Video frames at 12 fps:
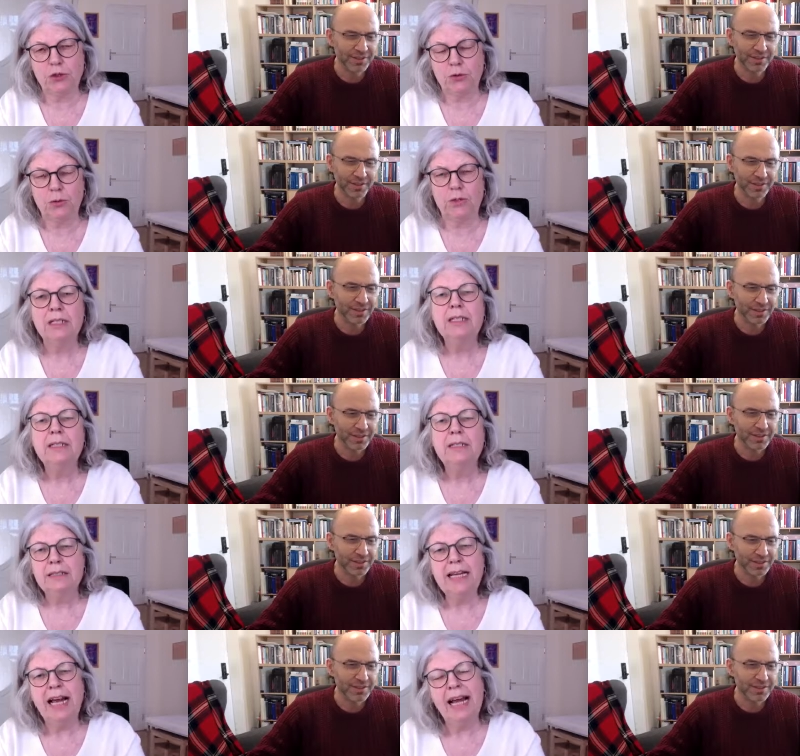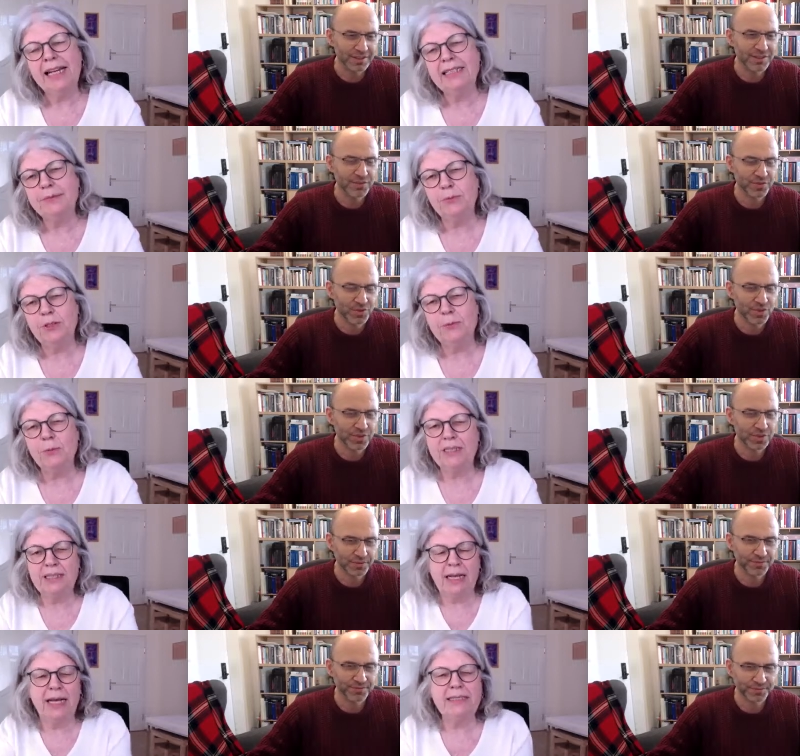Speaker 1: sure yeah and what
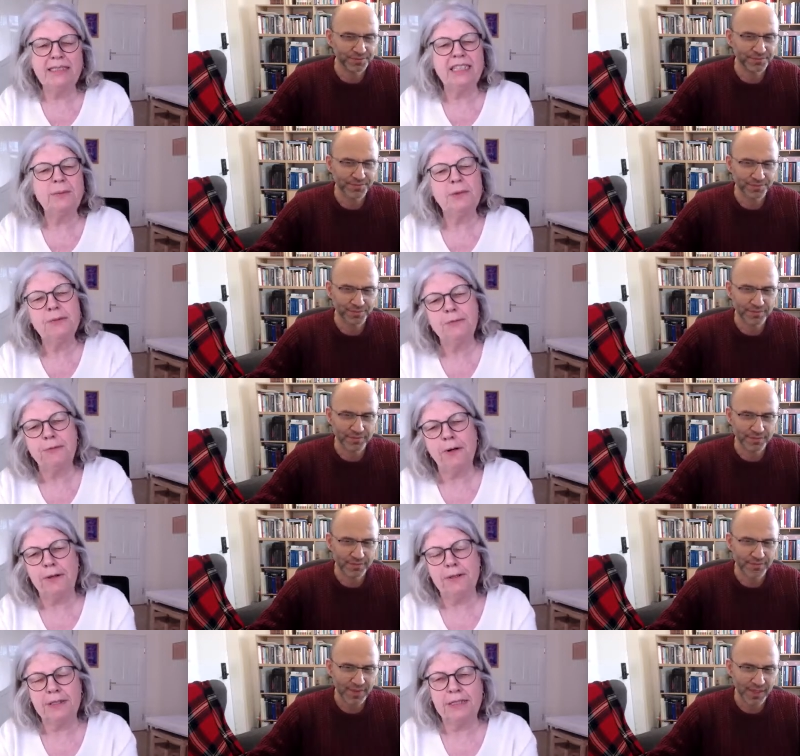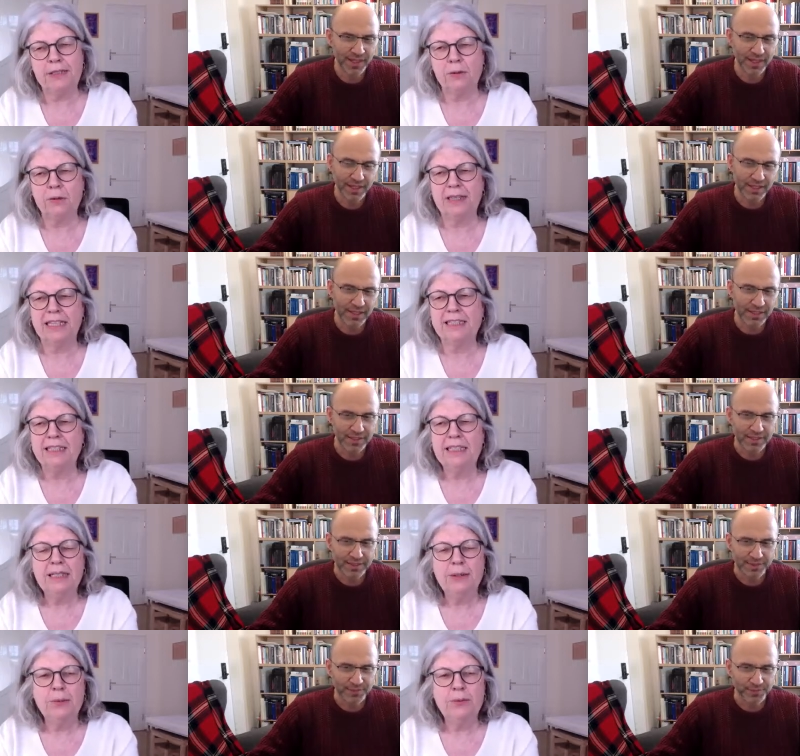what i said before you know that
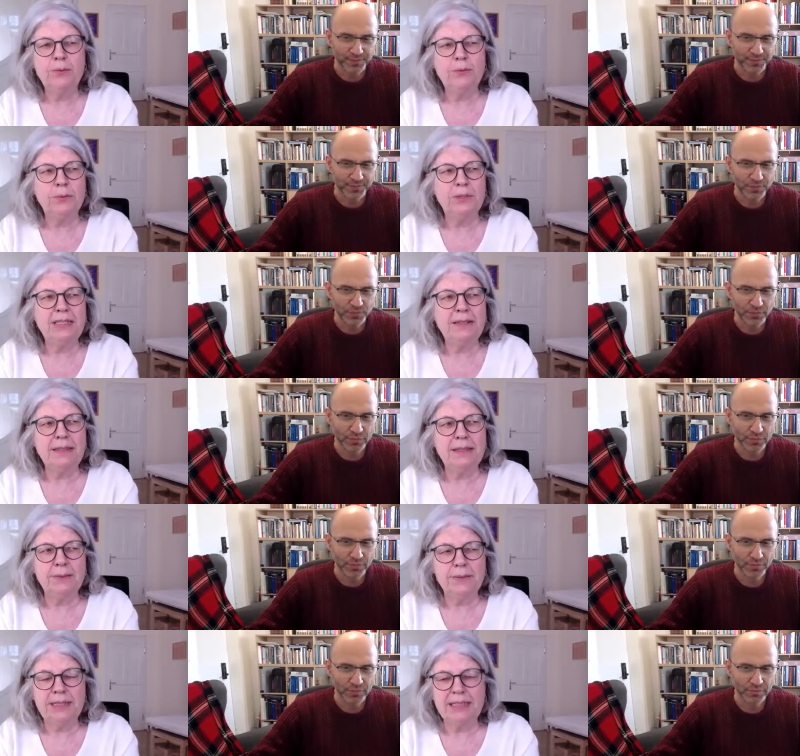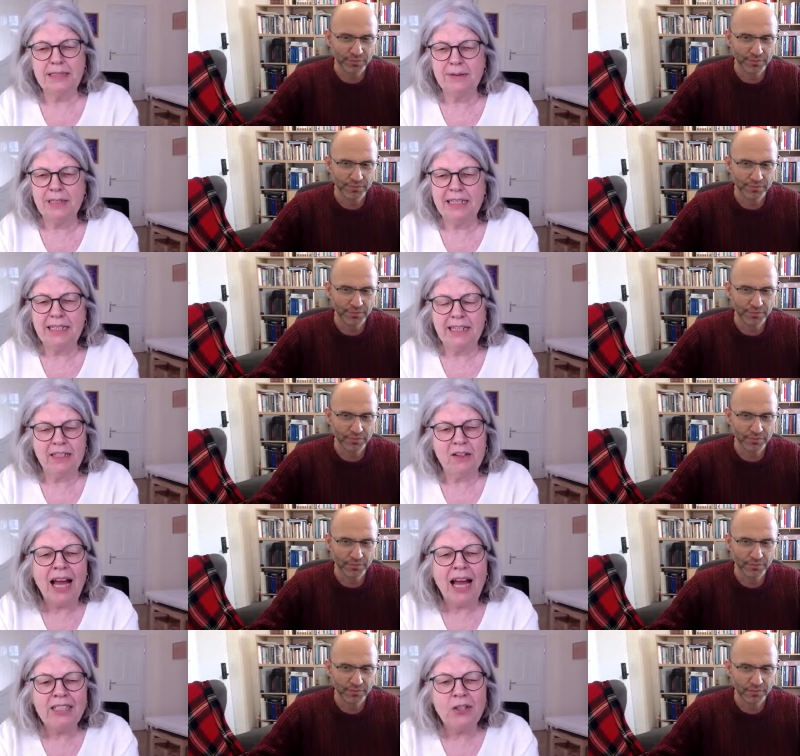with with in a
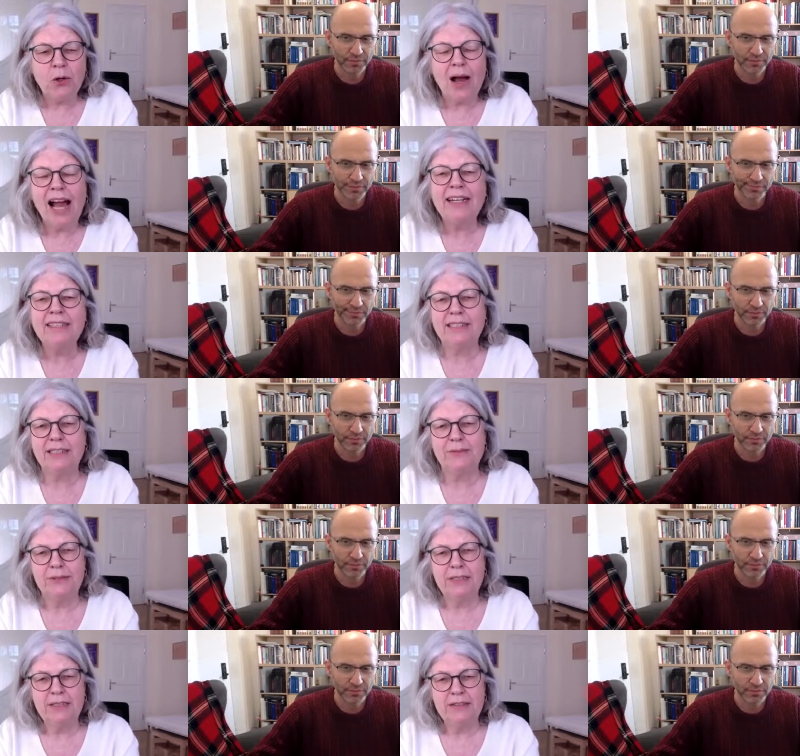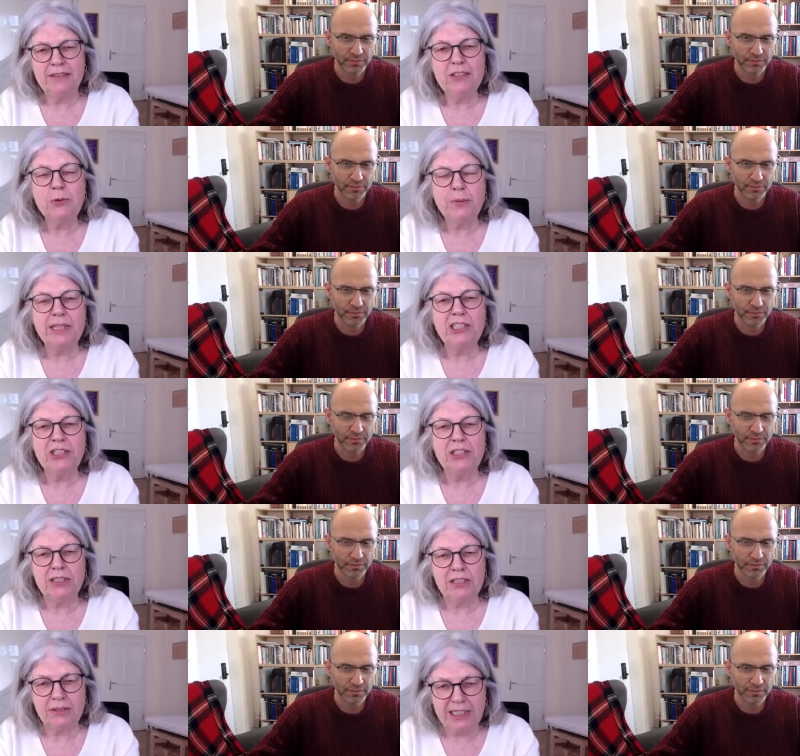radioactive
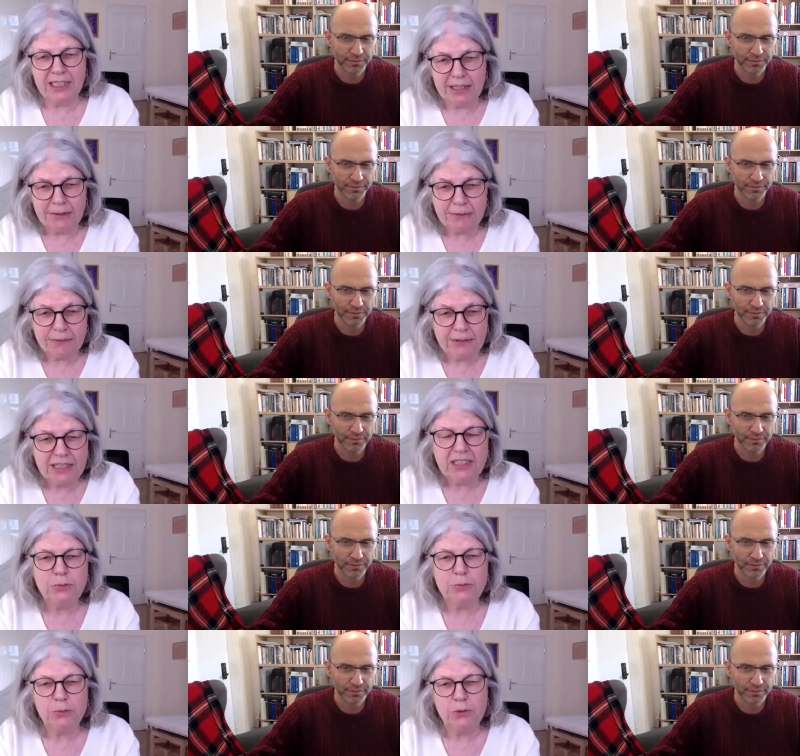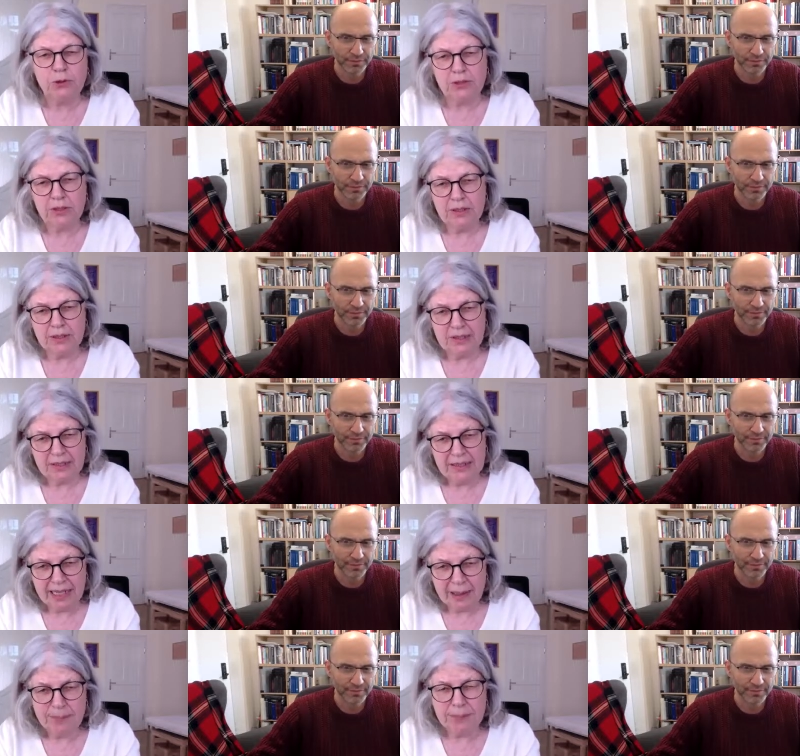situation if this would
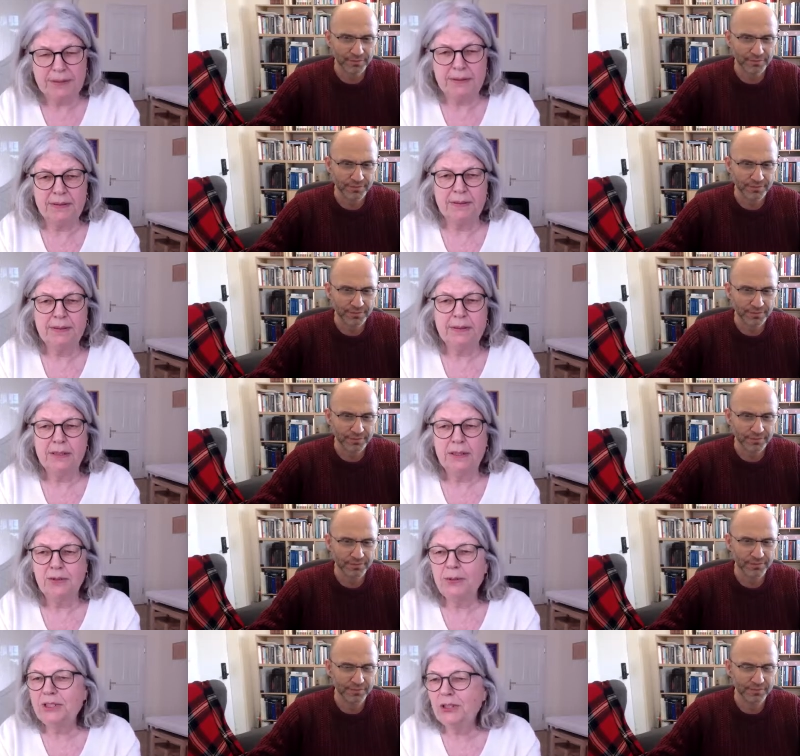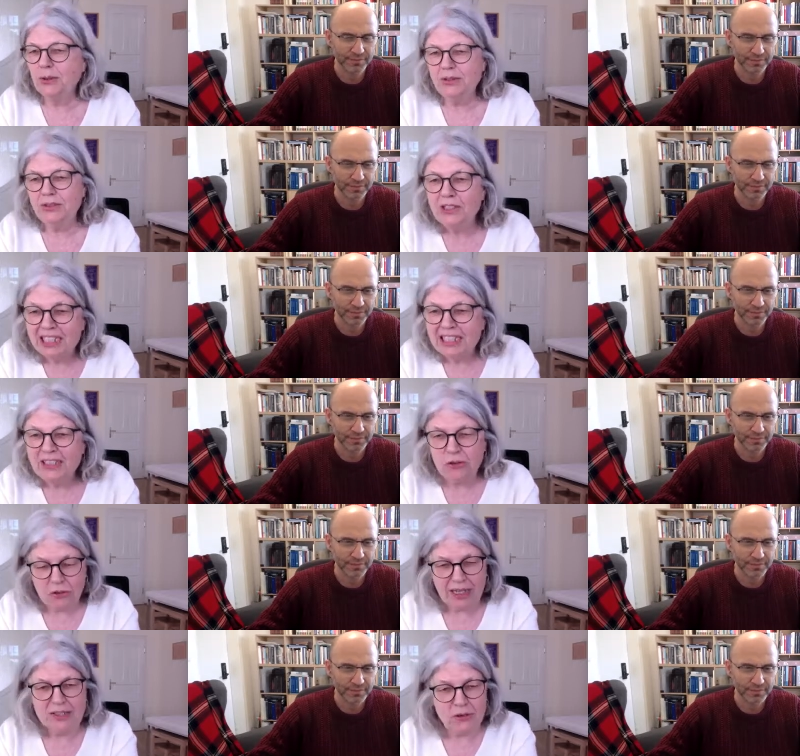happen we don't need
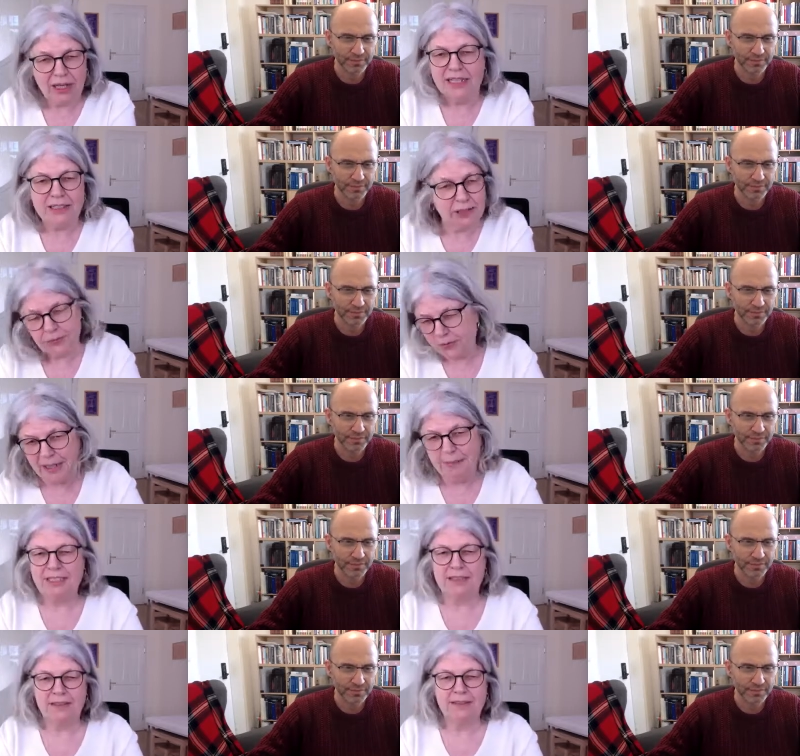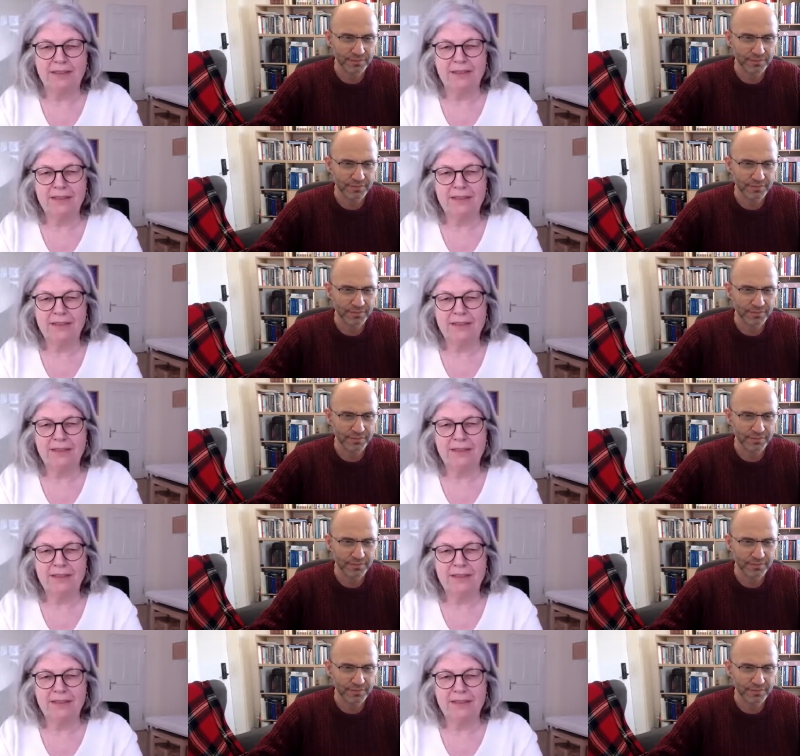radioactive remedies